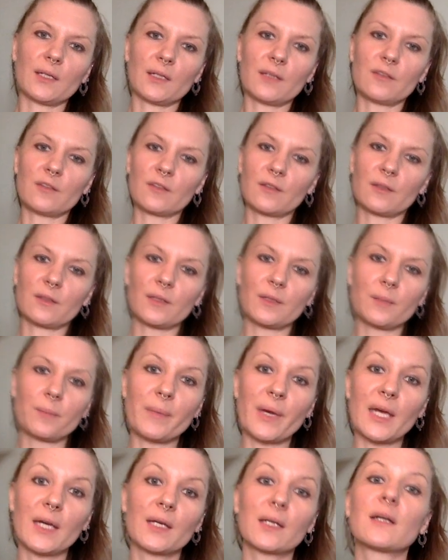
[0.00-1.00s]
easily
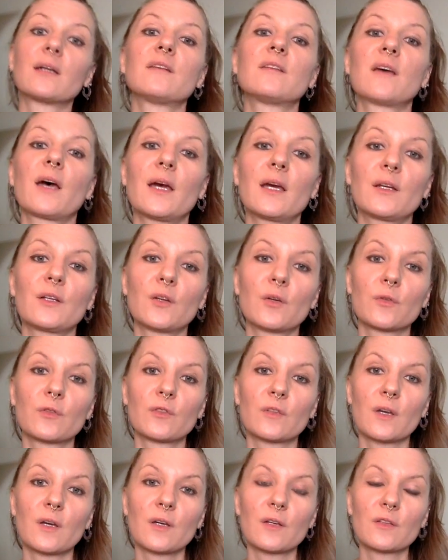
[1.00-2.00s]
make a
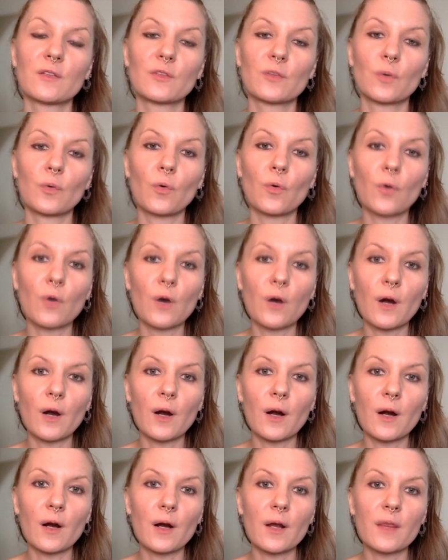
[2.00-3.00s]
diagnosis
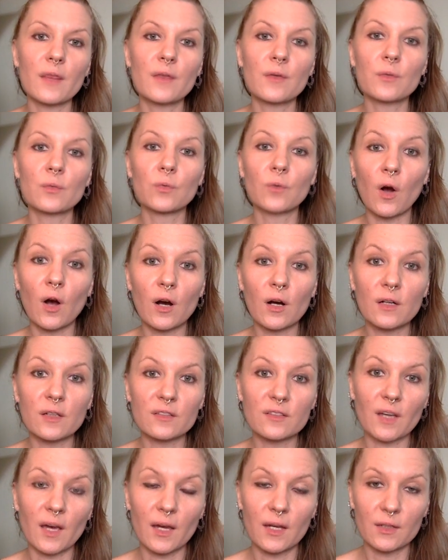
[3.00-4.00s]
or the wrong
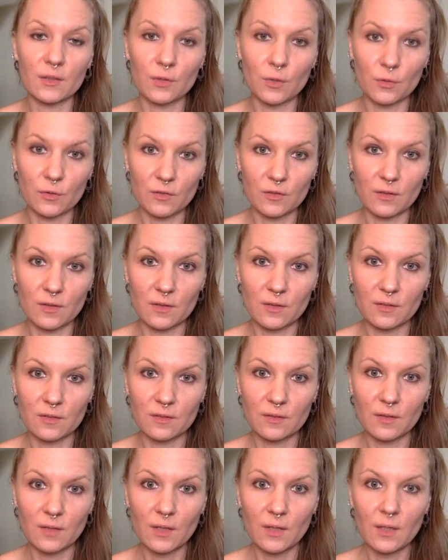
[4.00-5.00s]

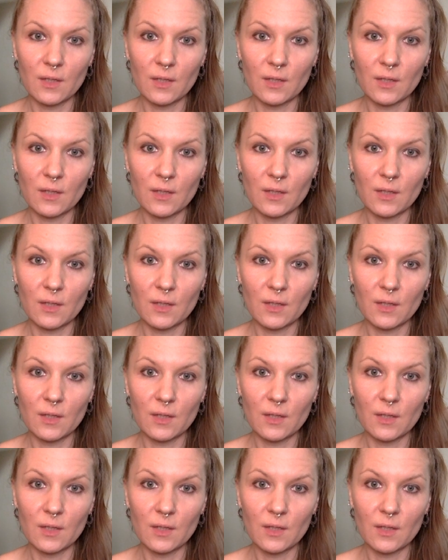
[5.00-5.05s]
diagnosis